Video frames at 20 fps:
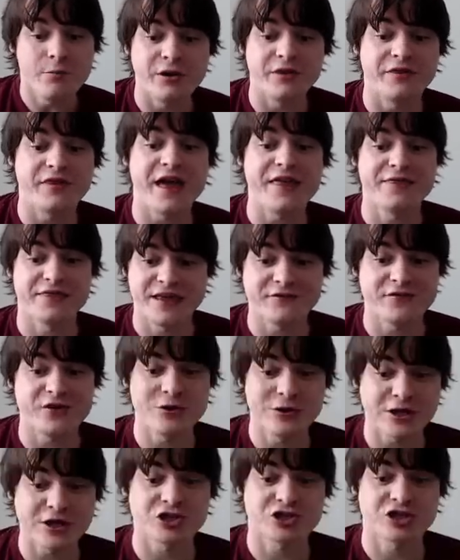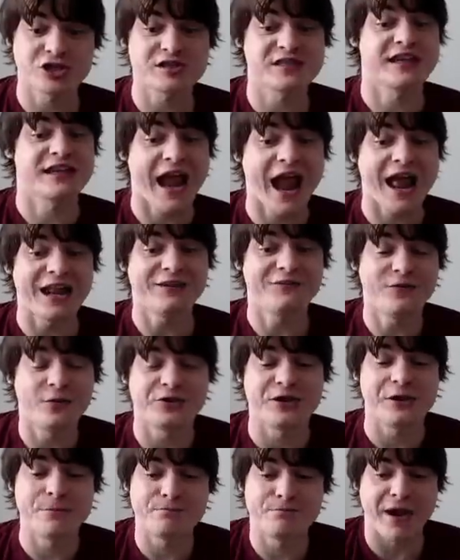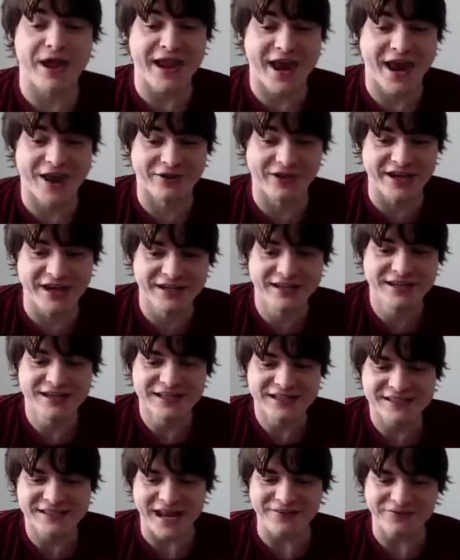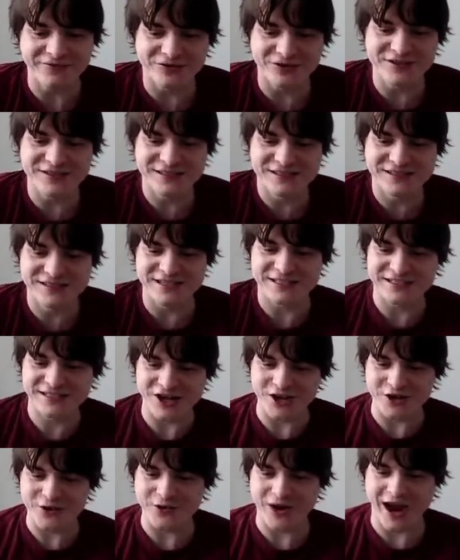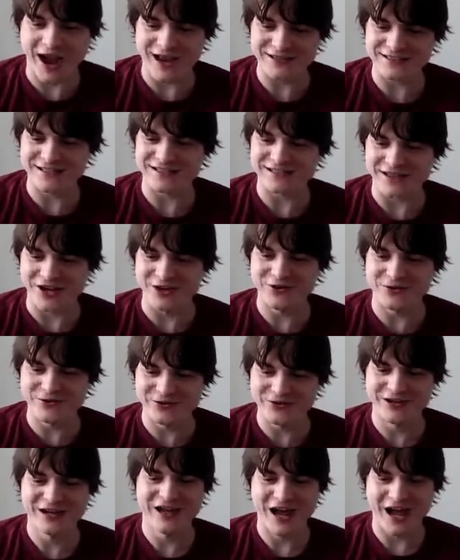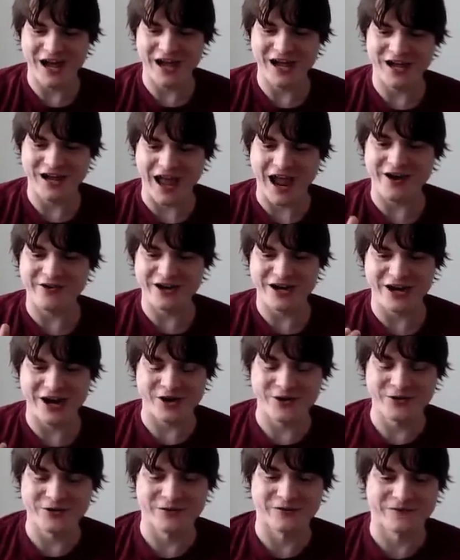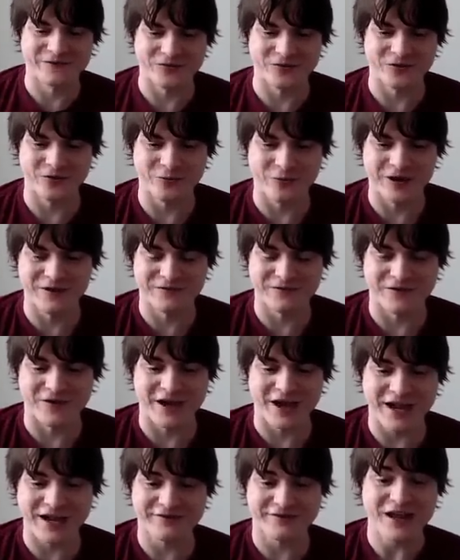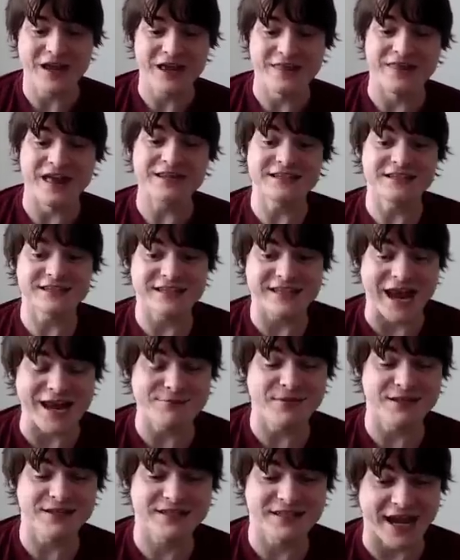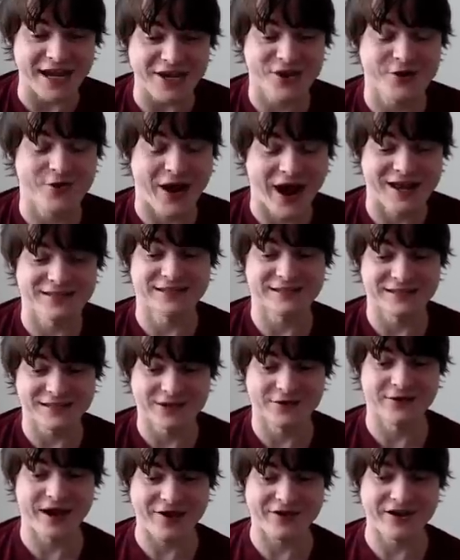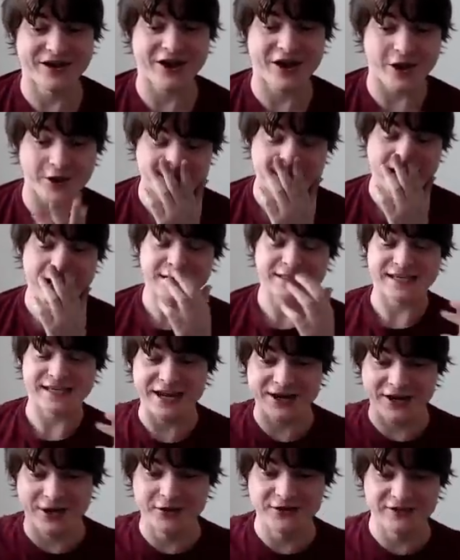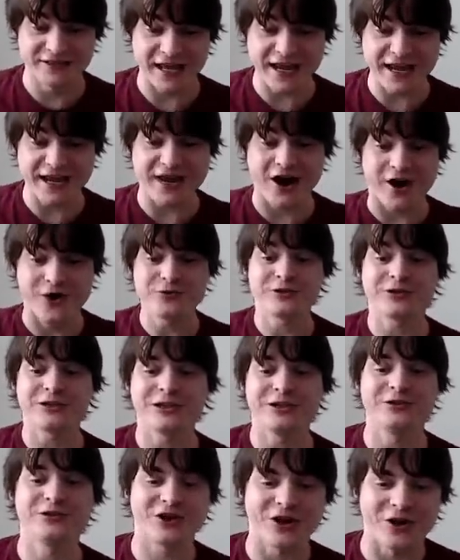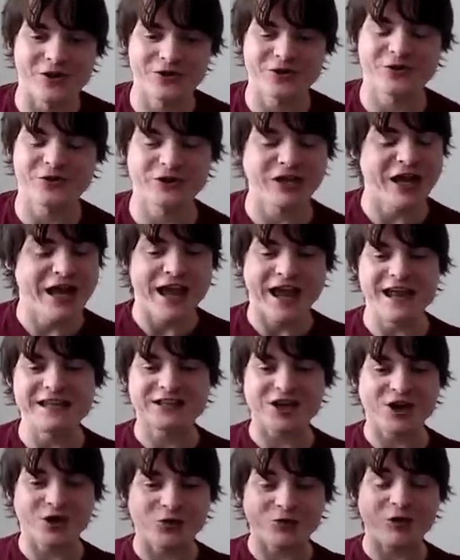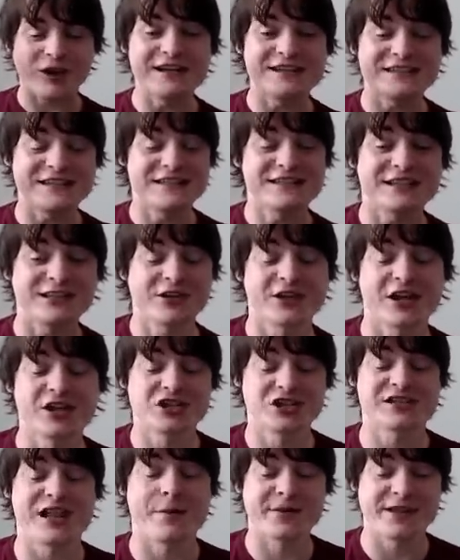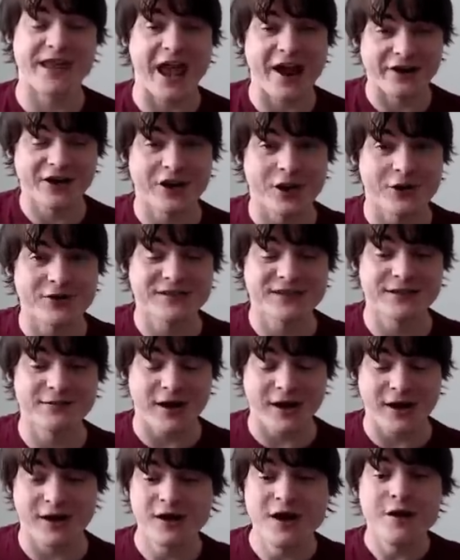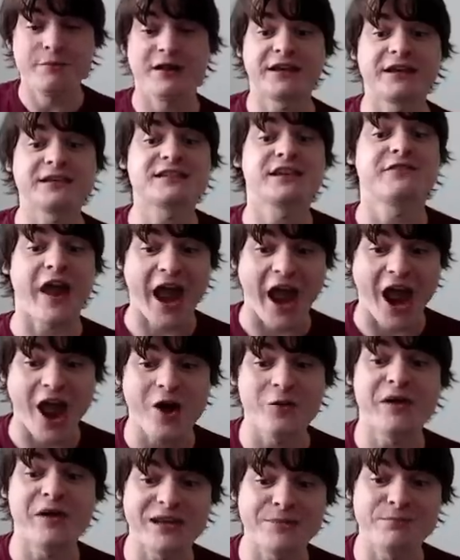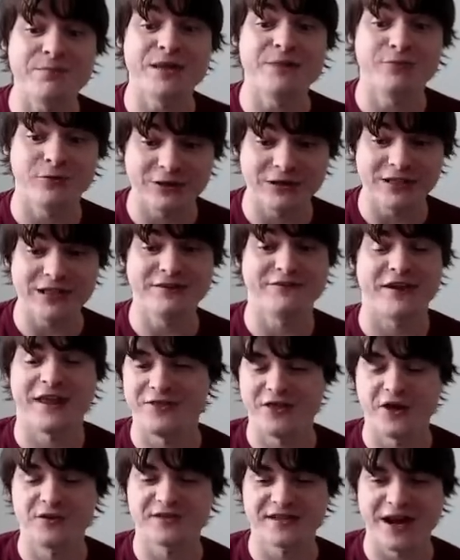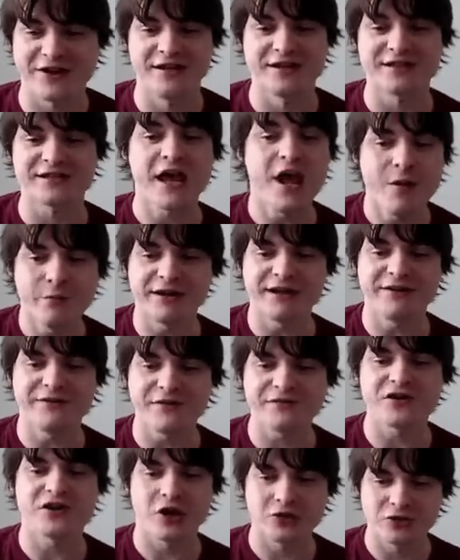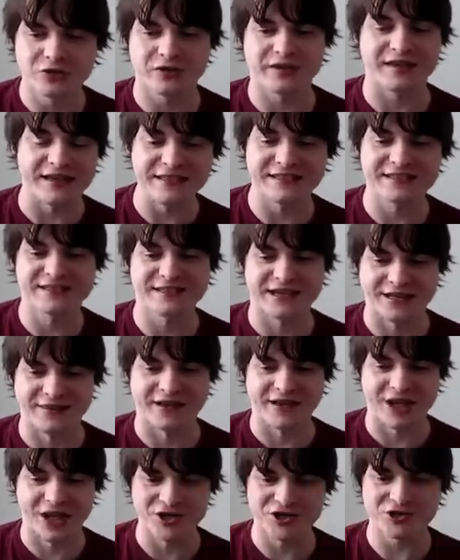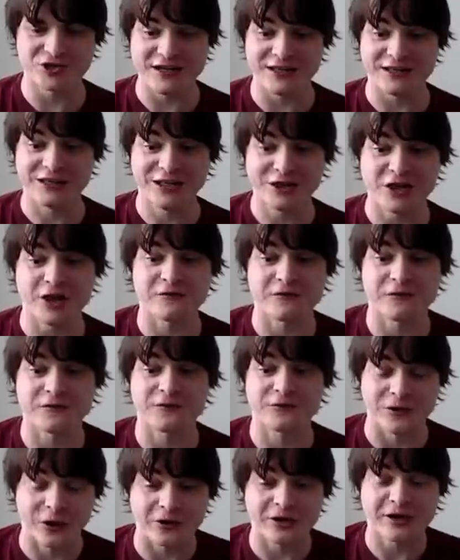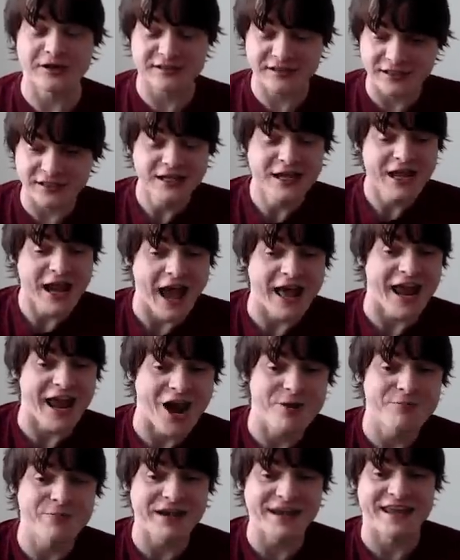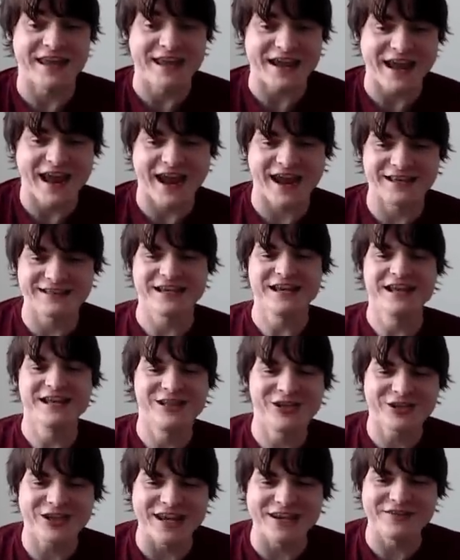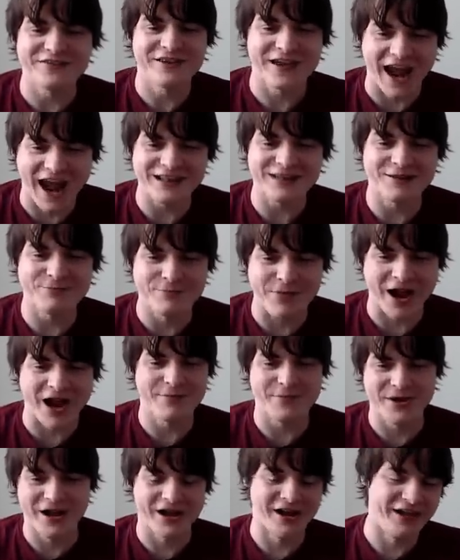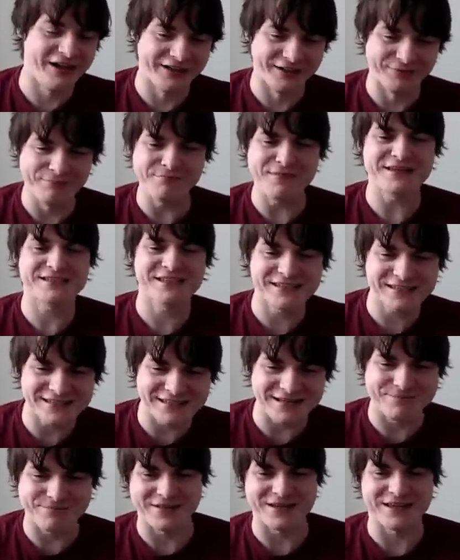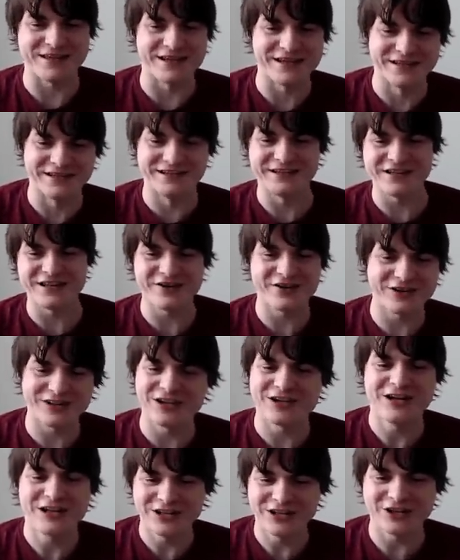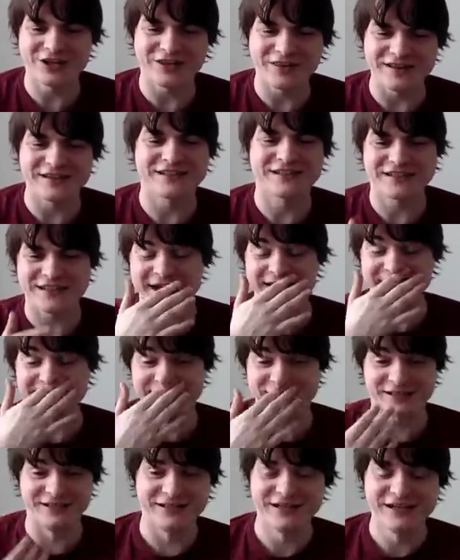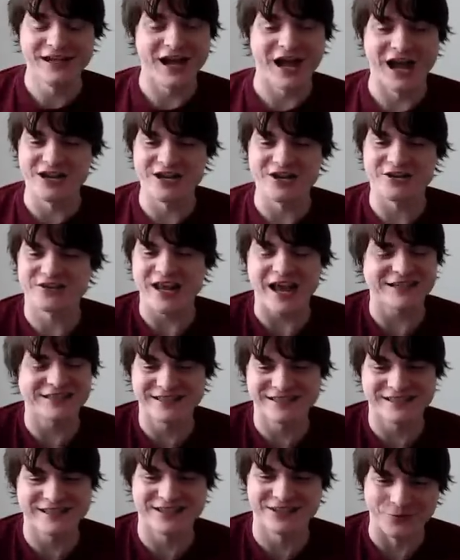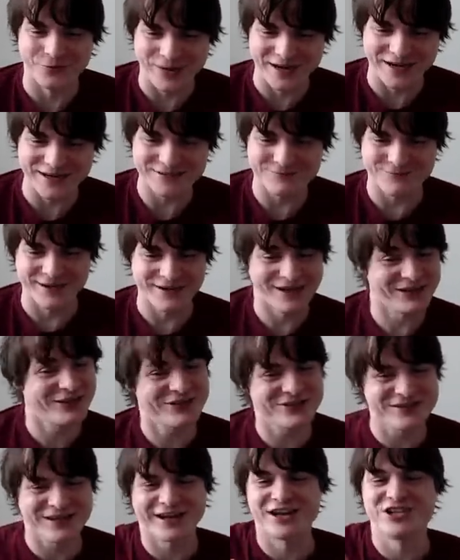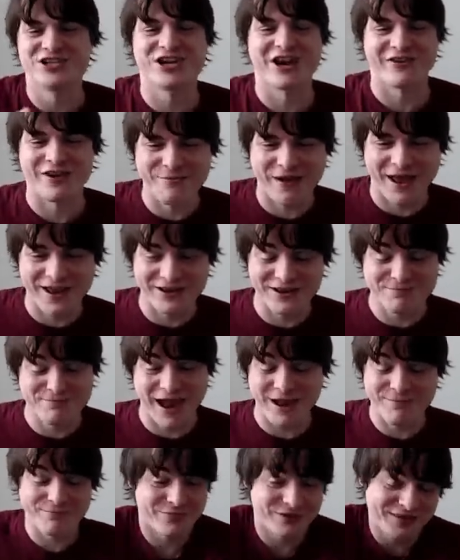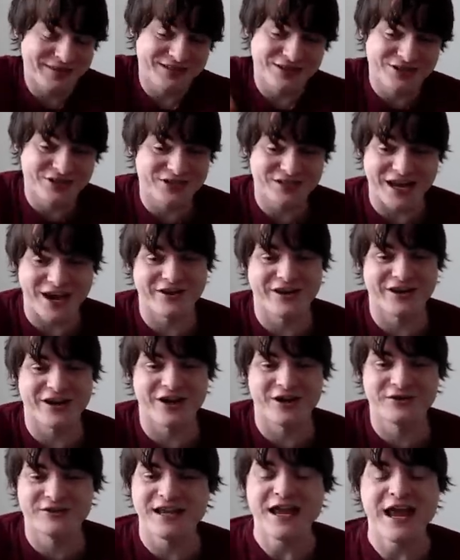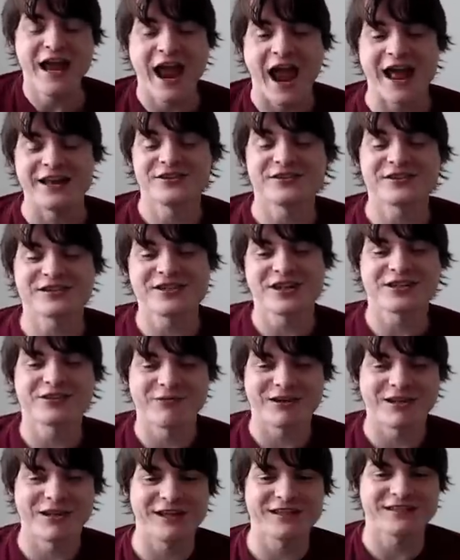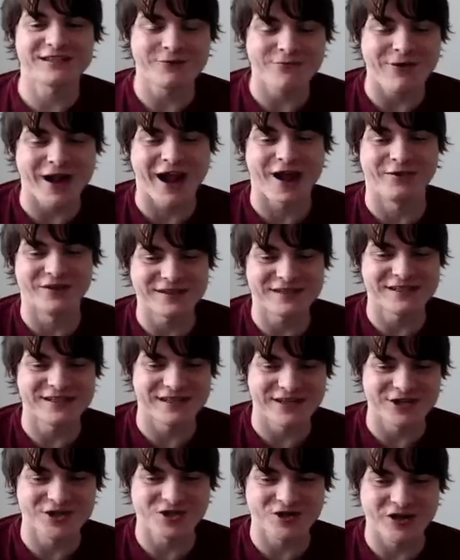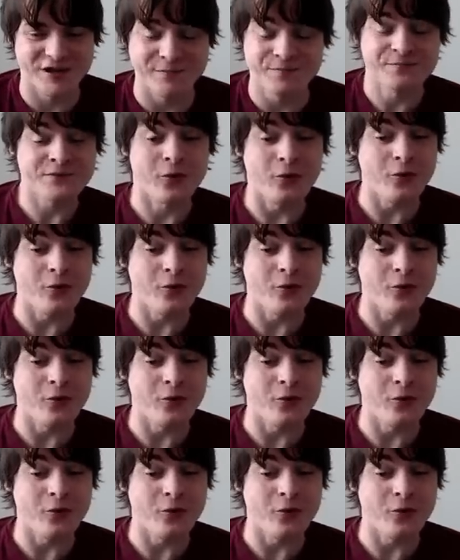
But then if you look at just the California Bay Area, San Francisco has its own area code of 415. Then San Mateo has its own area code. San Jose, Oakland, Concord. It's crazy to look at just how many area codes there are because of how many people live in those areas. But even if you go to the east side of the country, look at Florida and how many it has. Look at even Alabama and Mississippi, and you know, look at these states. And Texas is the weirdest one. It looks like a gerrymandered map, but these are just area codes, and you'll start to realize that, wow, this is interesting.